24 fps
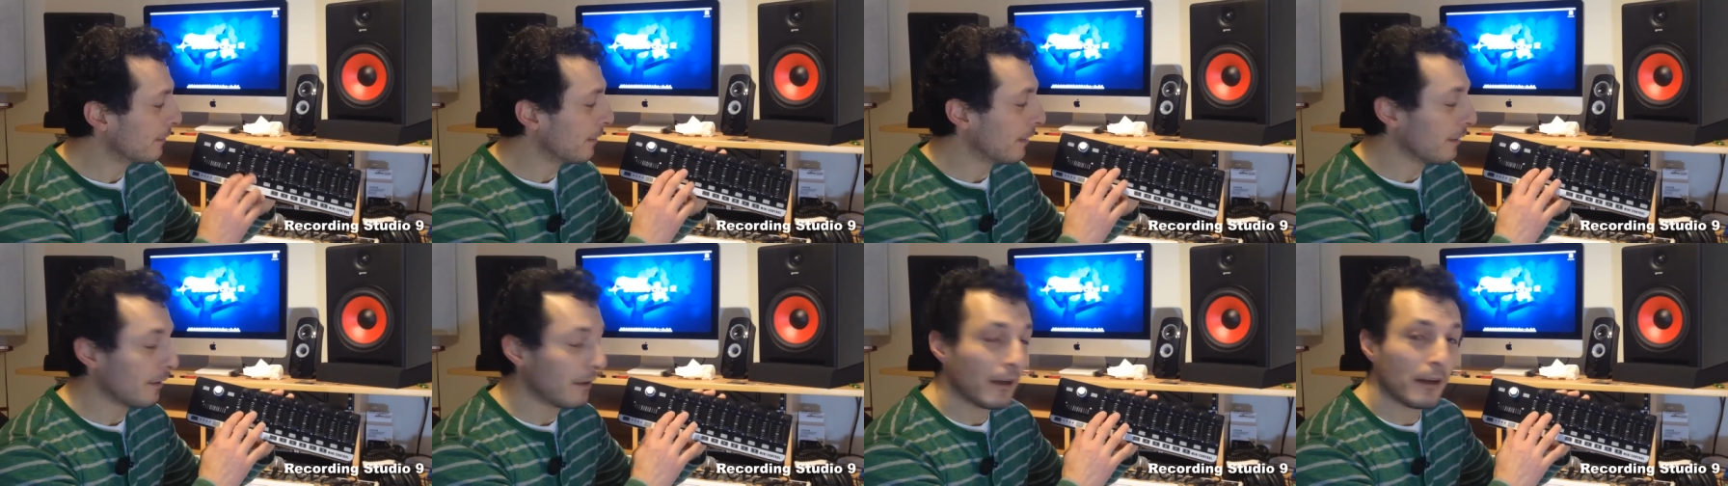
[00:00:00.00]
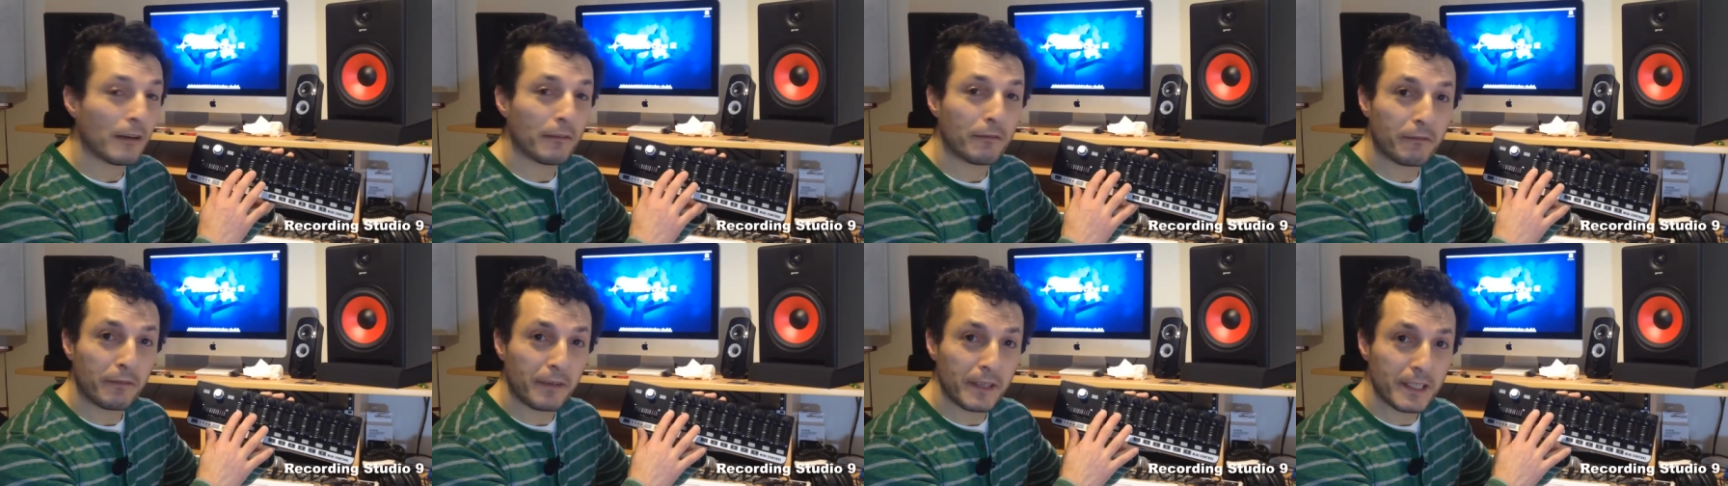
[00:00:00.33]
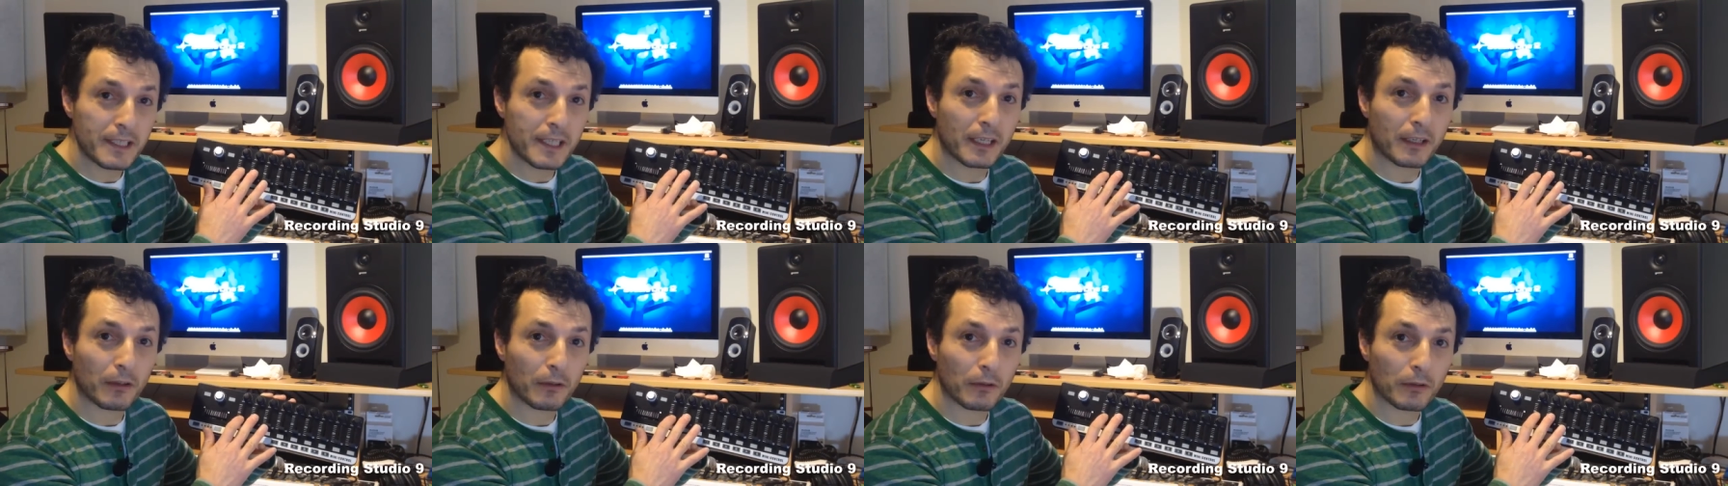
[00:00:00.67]
a
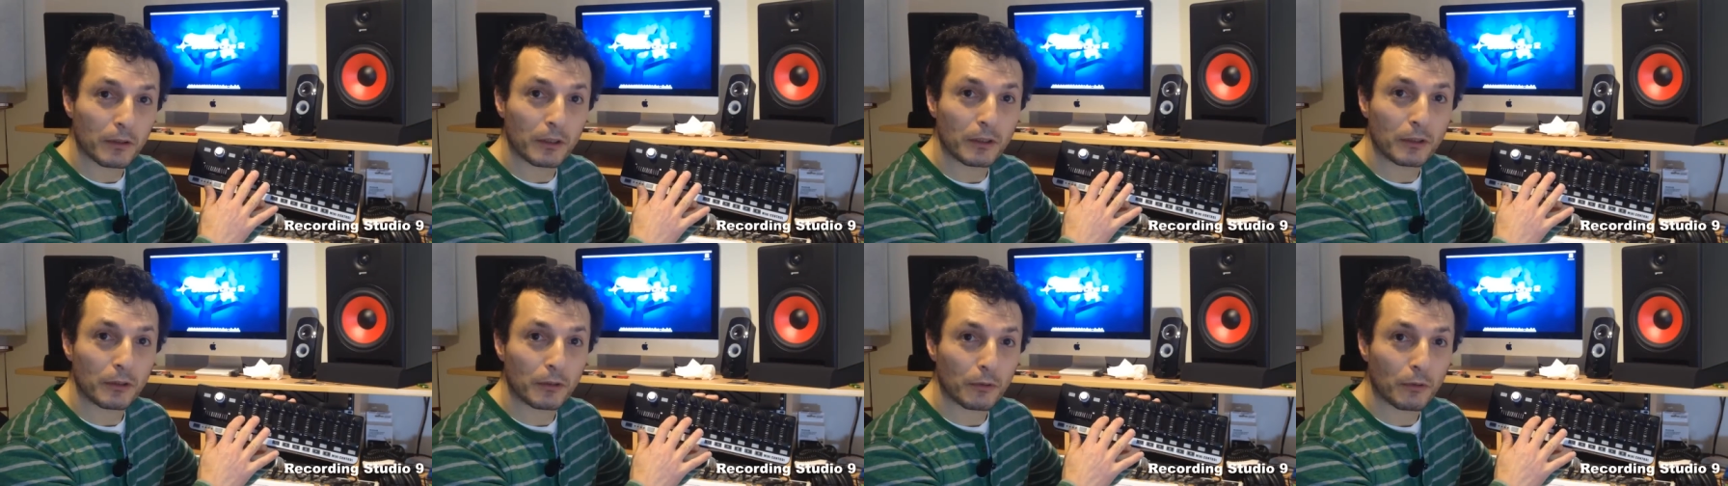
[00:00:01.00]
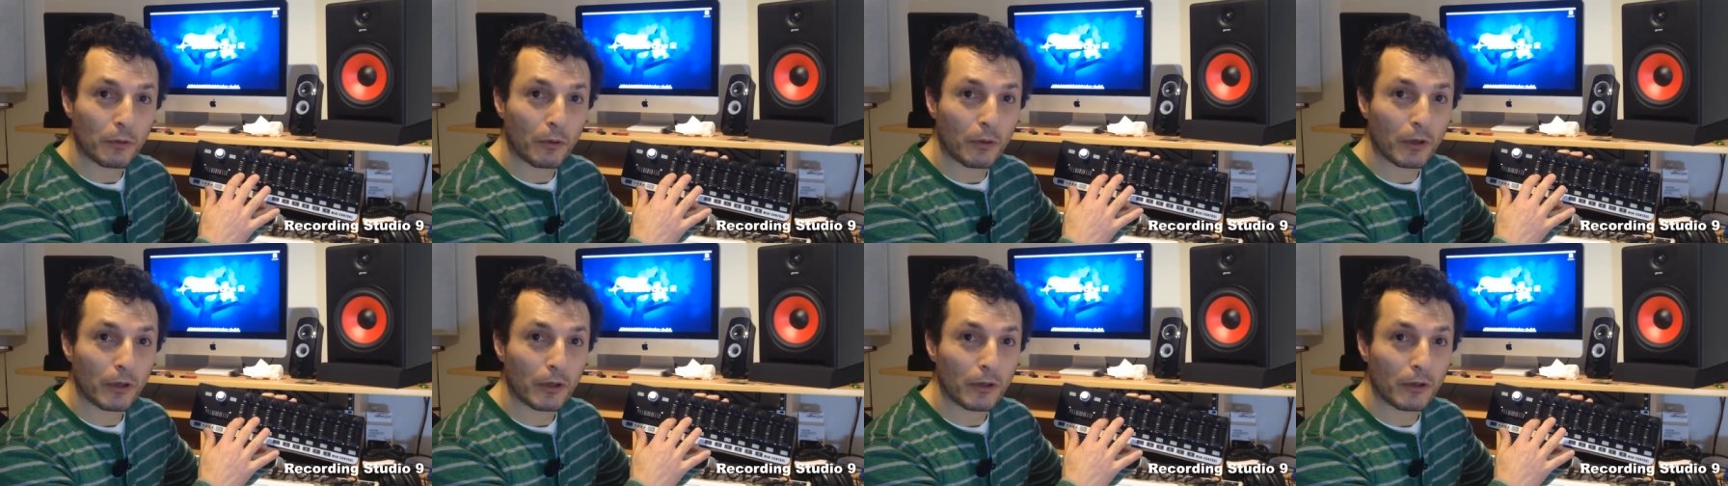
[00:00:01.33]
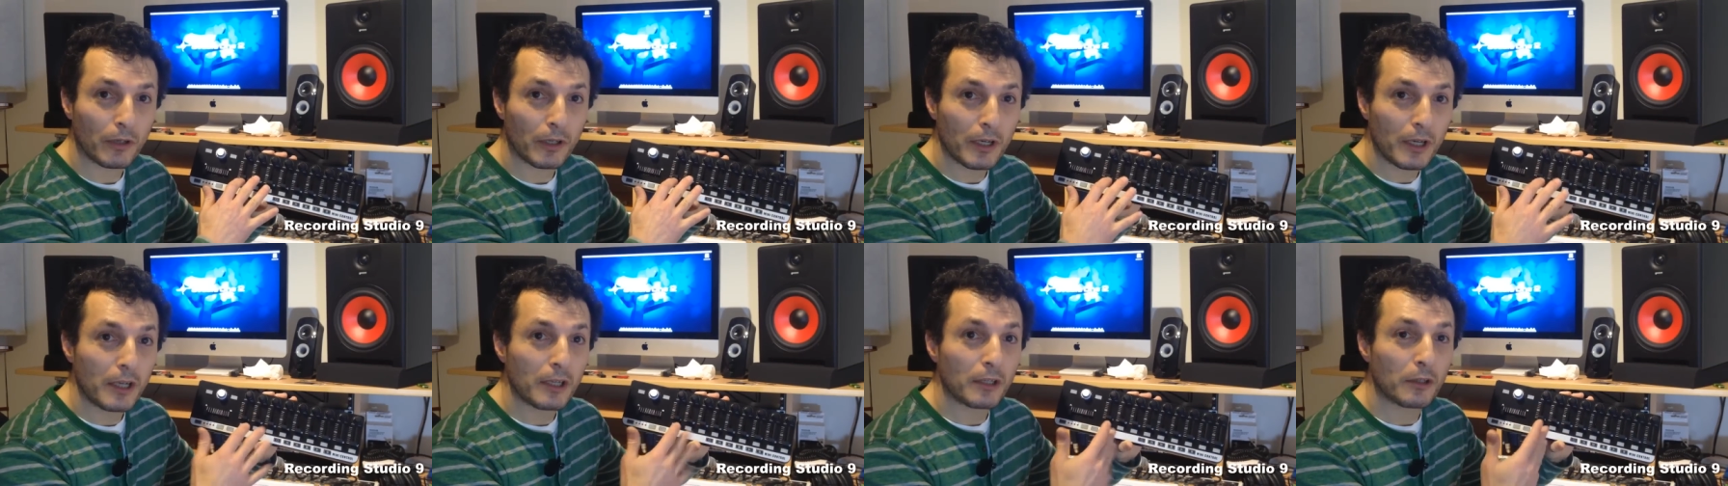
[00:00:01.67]
physical controller